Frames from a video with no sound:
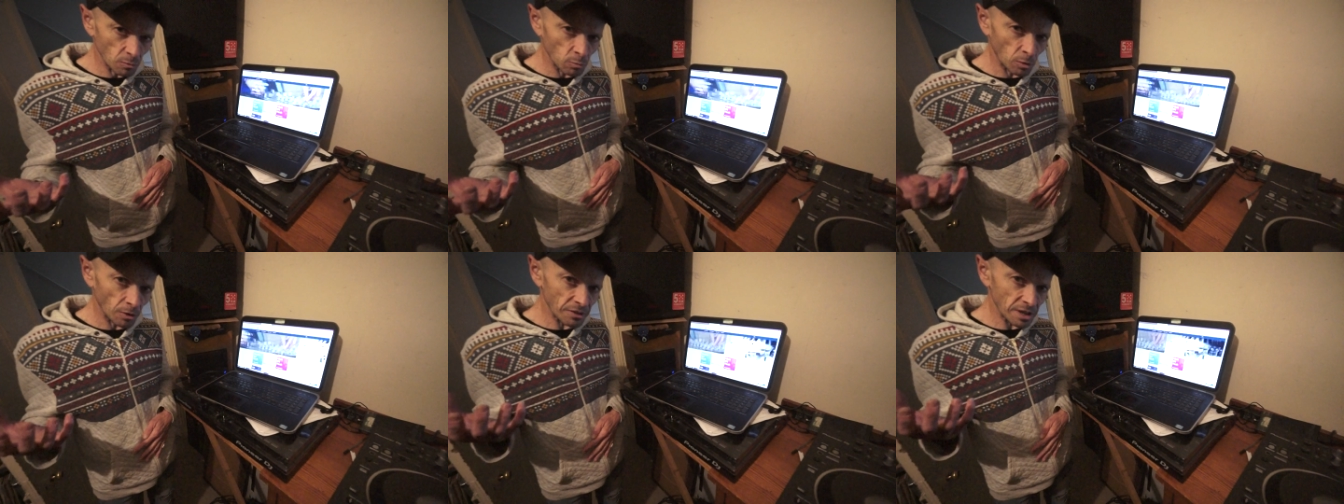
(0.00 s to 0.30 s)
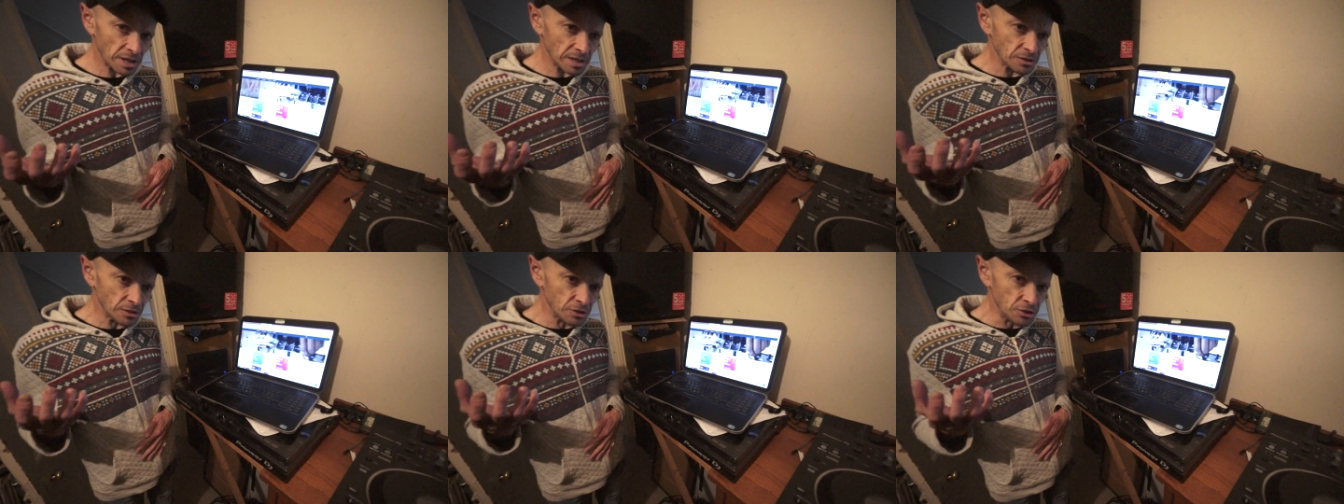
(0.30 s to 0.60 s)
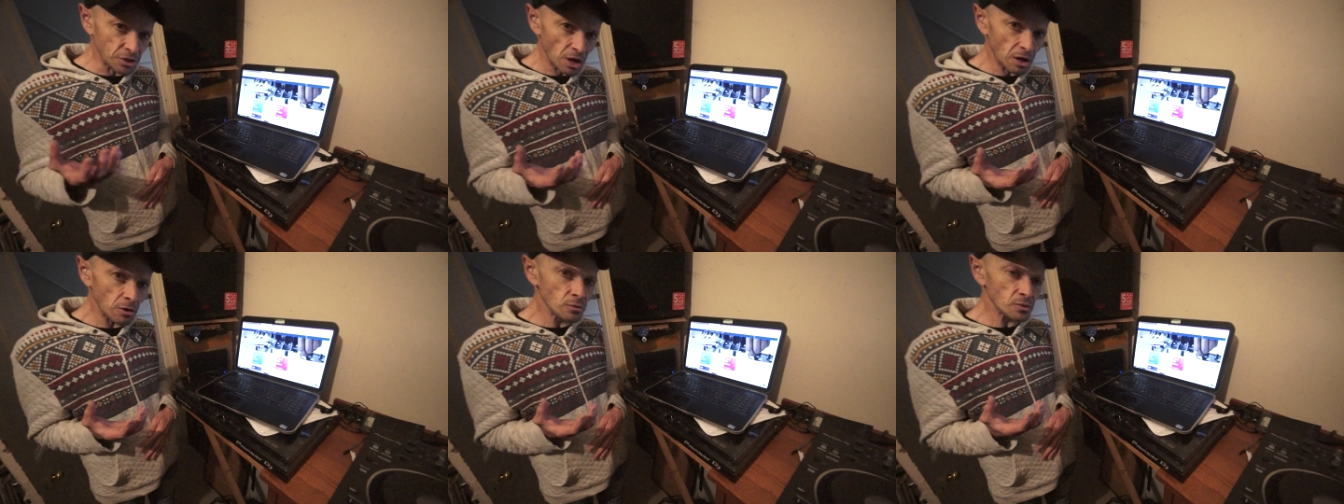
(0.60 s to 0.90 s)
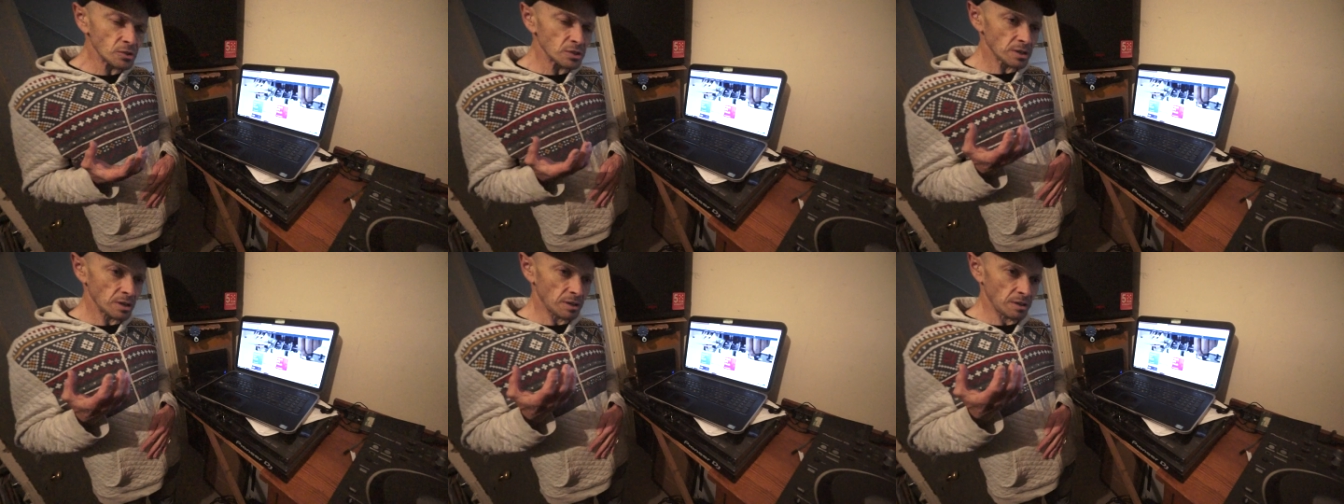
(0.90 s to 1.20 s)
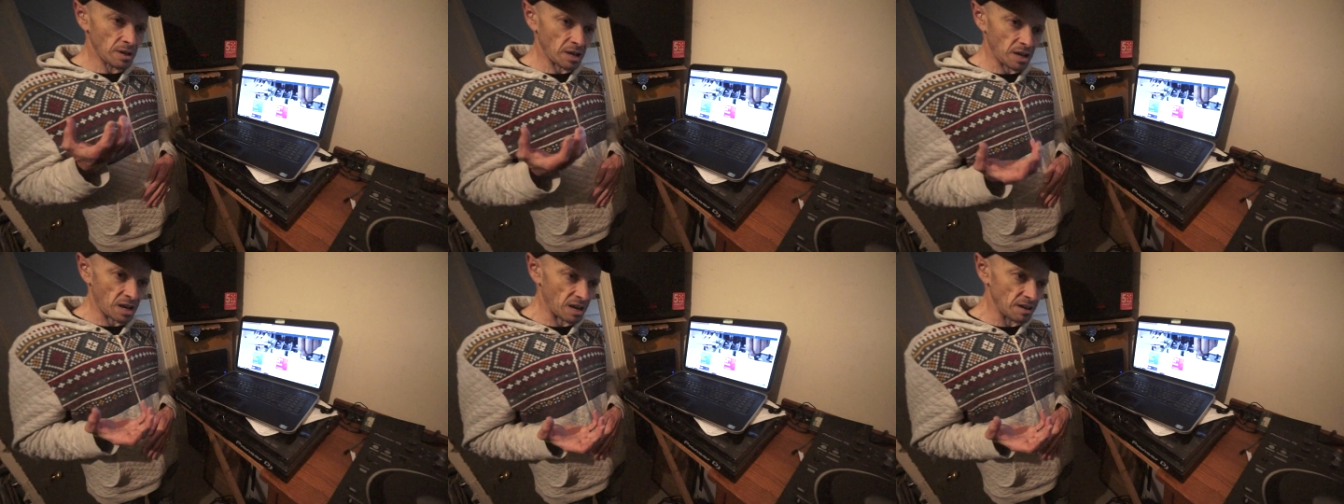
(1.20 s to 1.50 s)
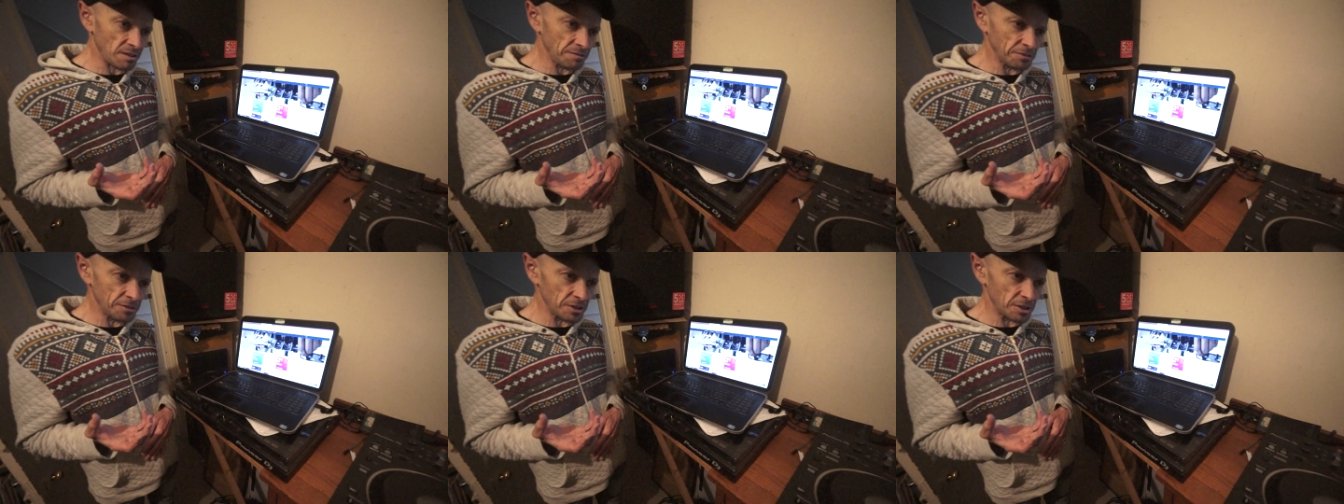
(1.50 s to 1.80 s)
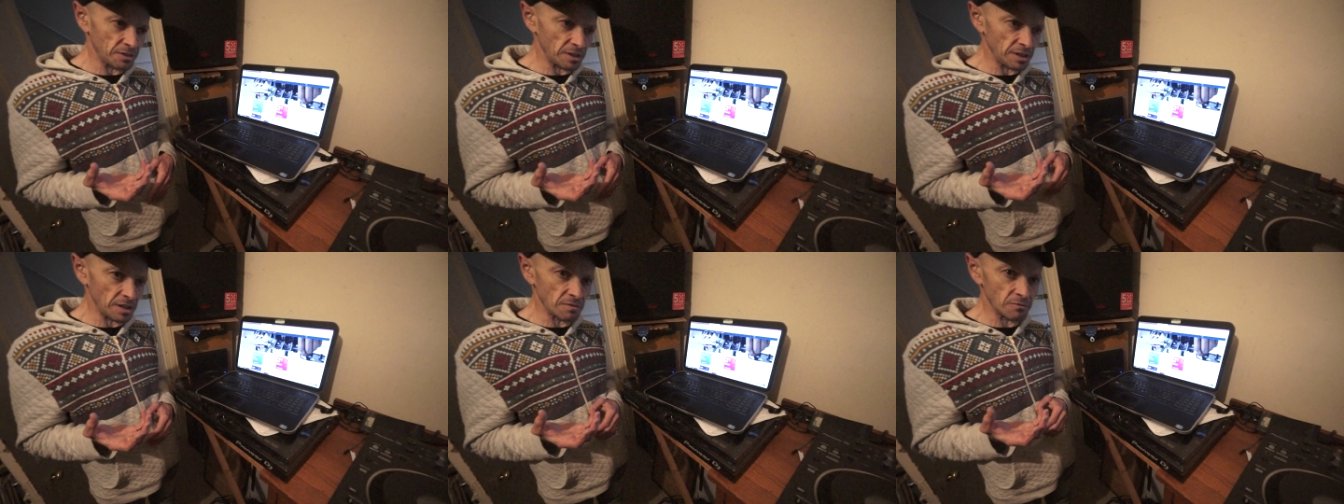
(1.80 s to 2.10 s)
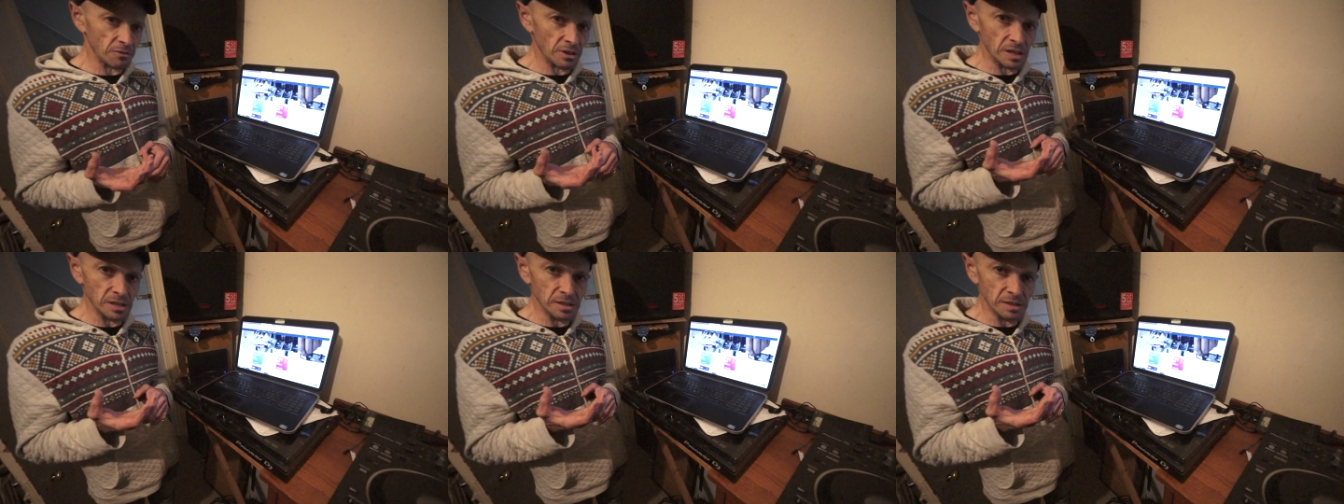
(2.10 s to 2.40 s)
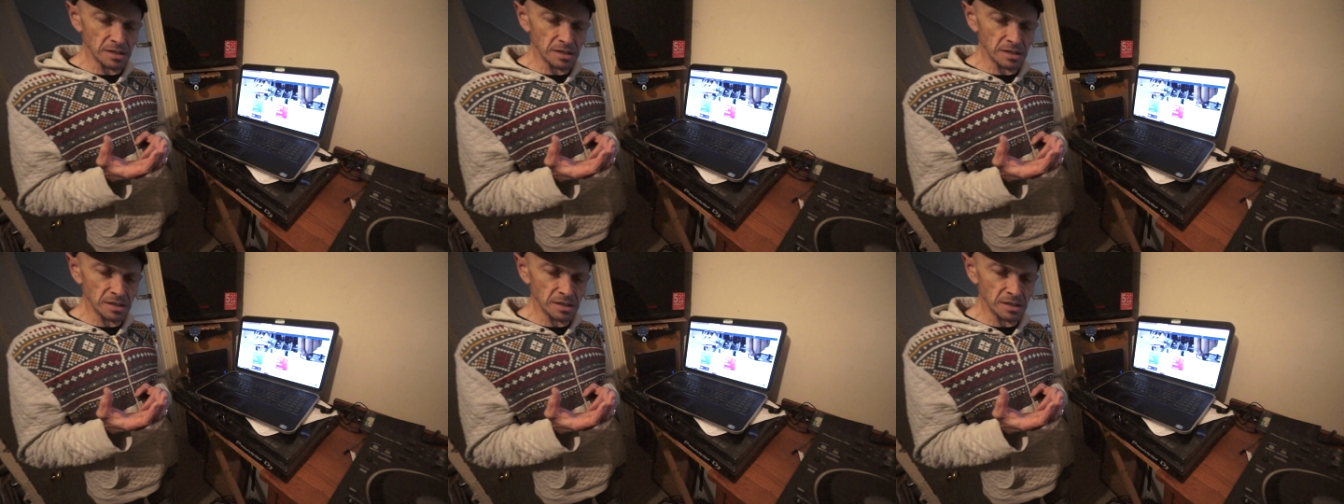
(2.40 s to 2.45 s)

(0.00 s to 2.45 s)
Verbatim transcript: And what they don't have that they don't really